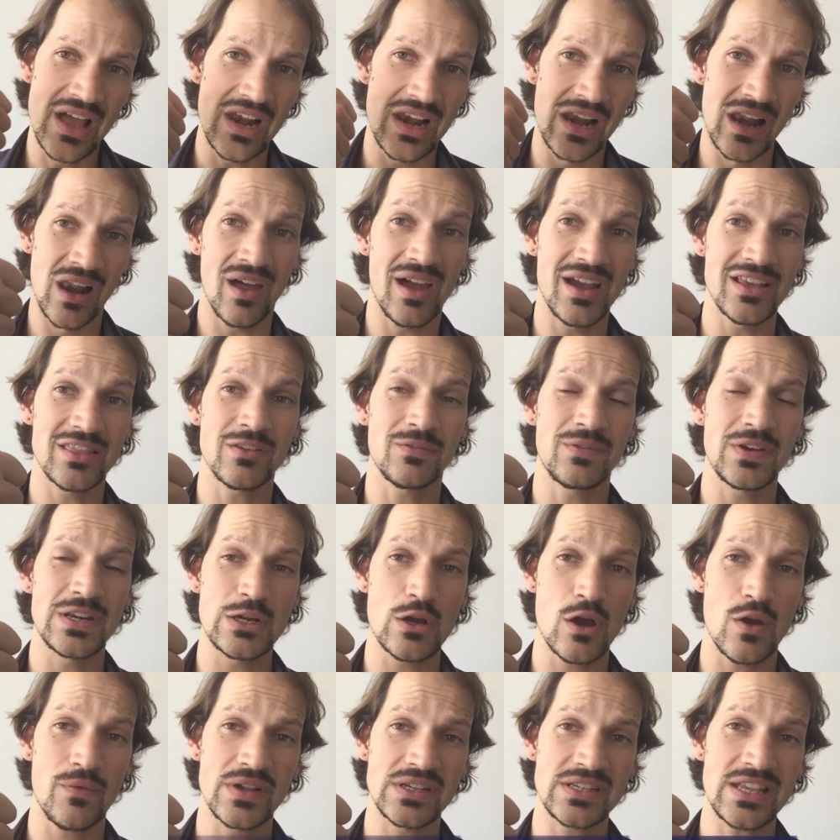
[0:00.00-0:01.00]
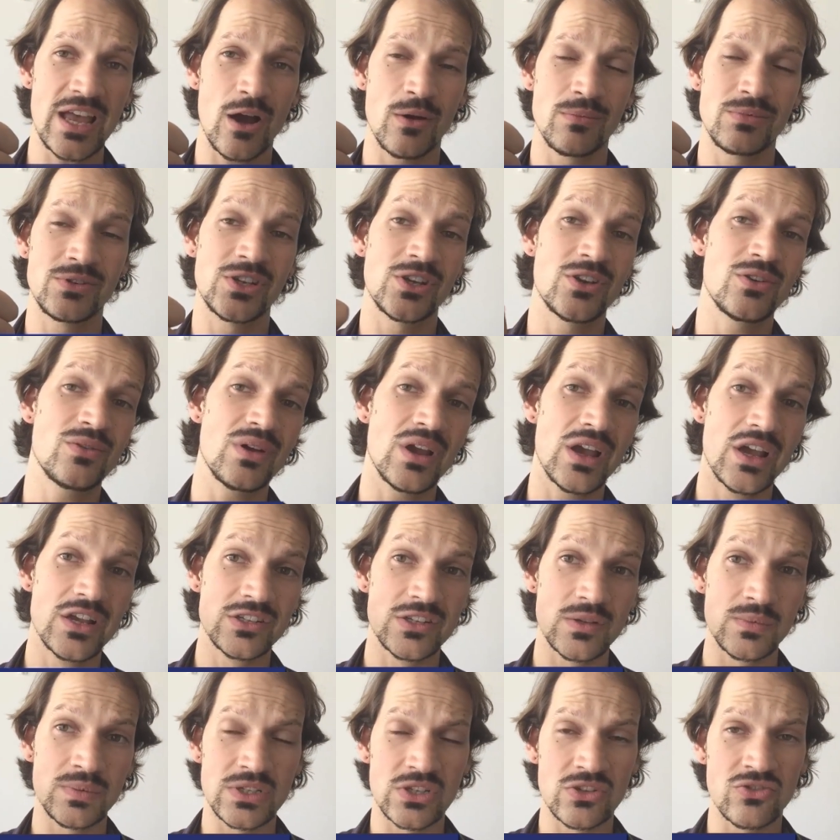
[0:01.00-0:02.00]
Like the video if it's helped you,
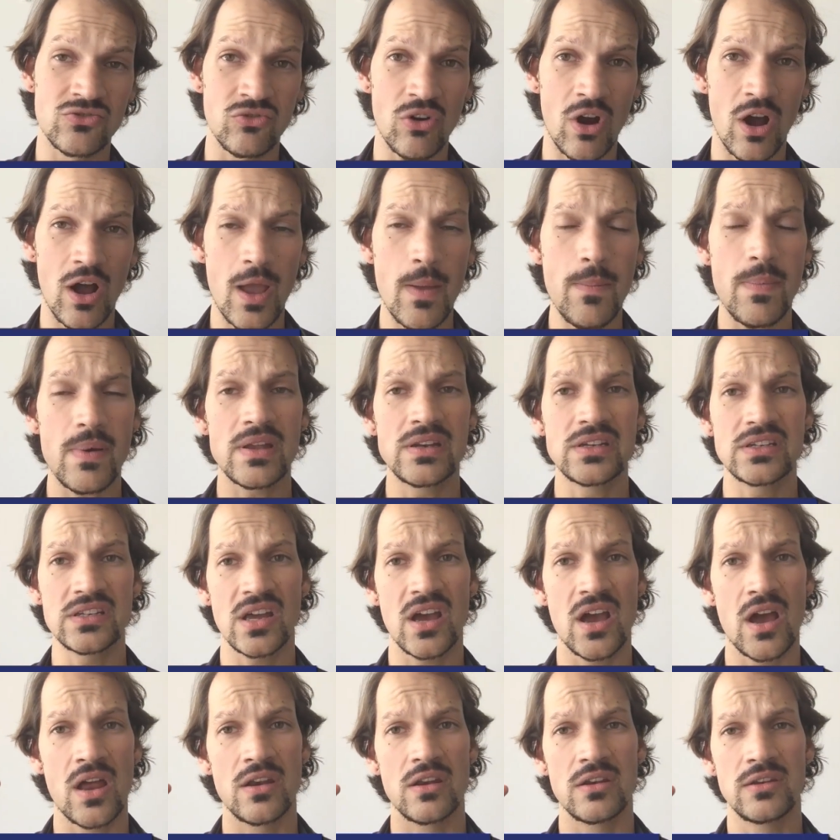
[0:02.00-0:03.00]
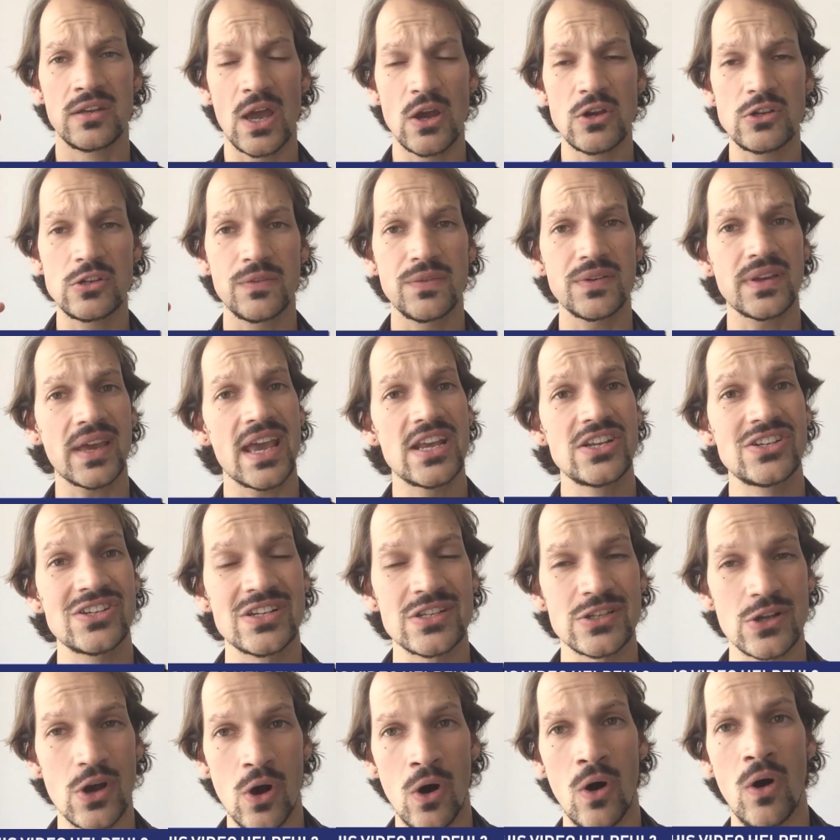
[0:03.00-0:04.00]
subscribe and turn
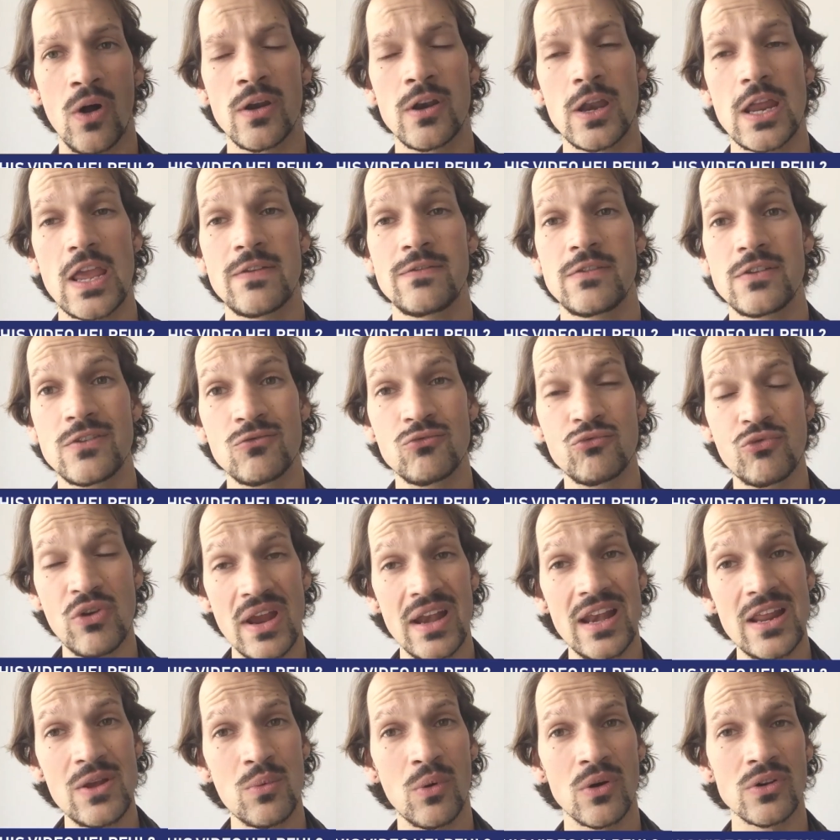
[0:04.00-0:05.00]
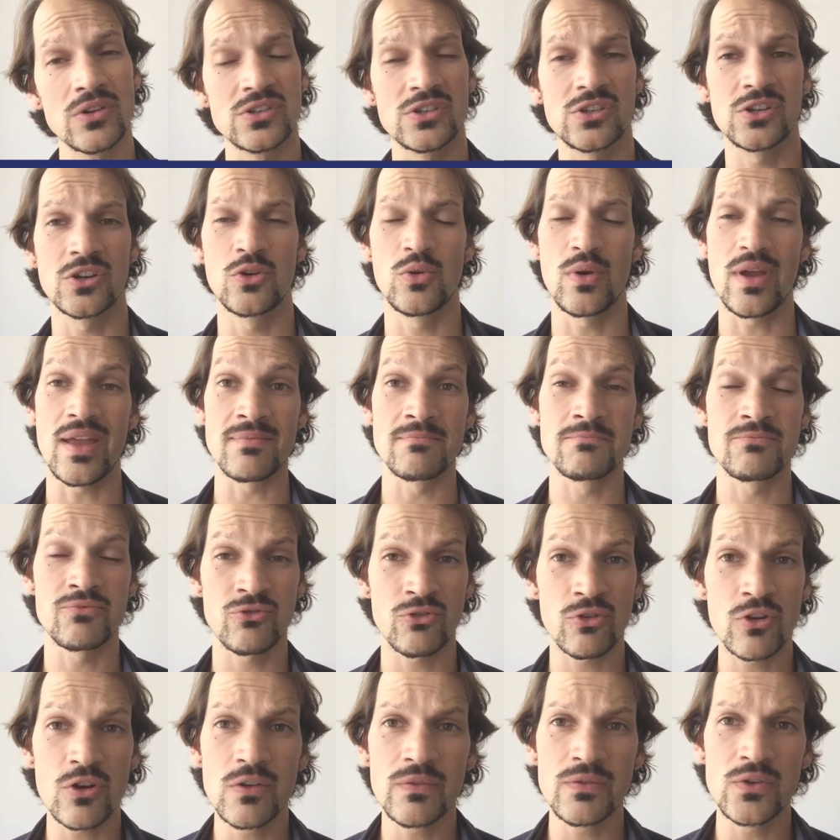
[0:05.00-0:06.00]
notifications on if you really want to
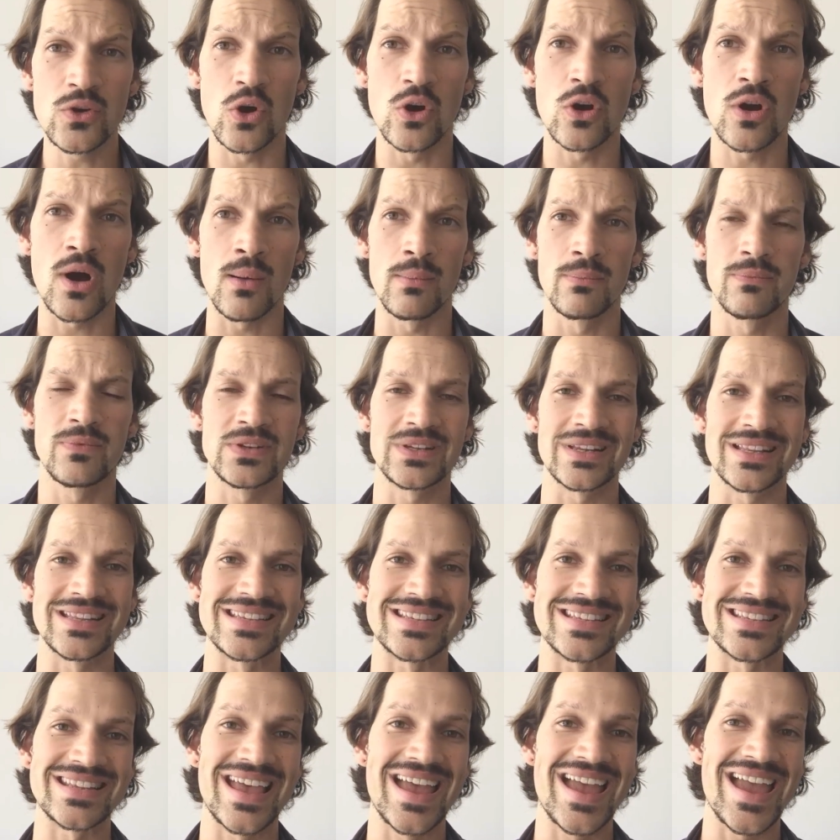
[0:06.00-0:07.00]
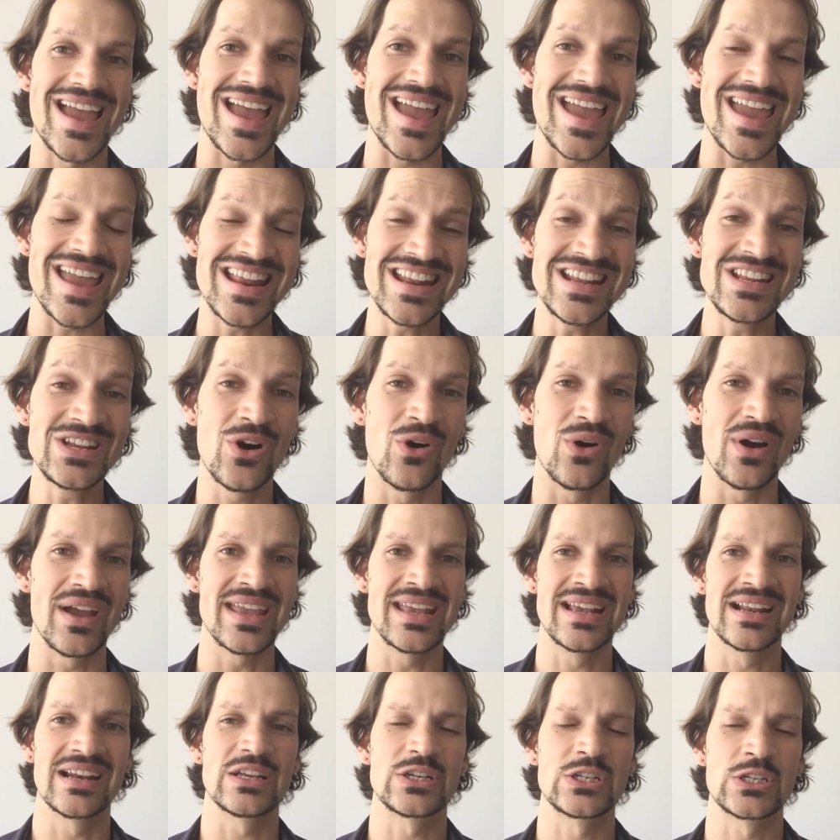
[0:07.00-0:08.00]
improve your confidence in your
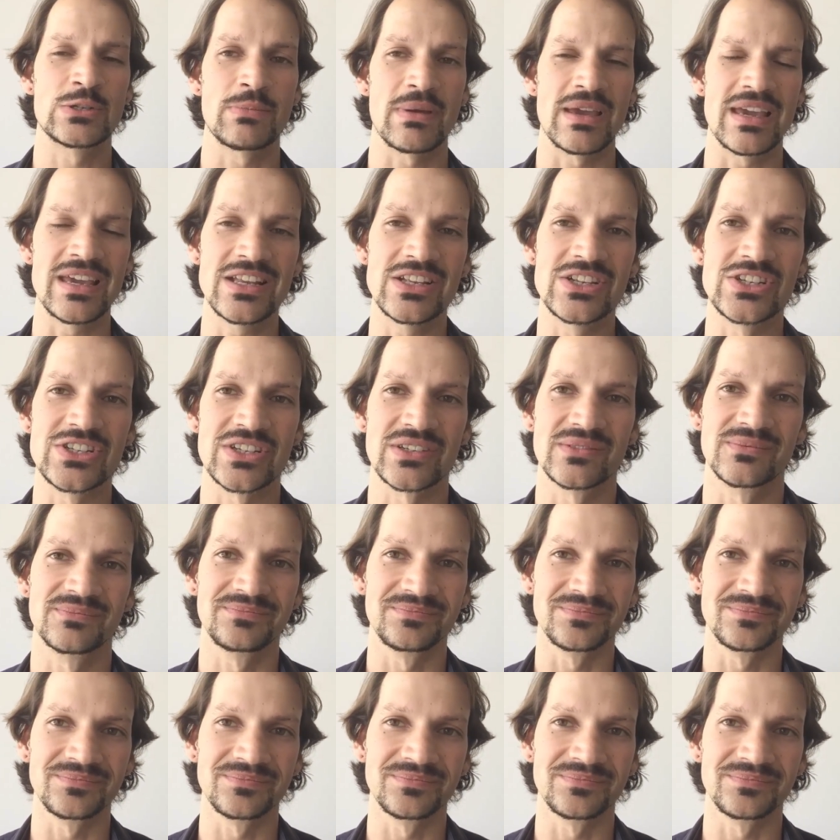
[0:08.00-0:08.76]
English speech,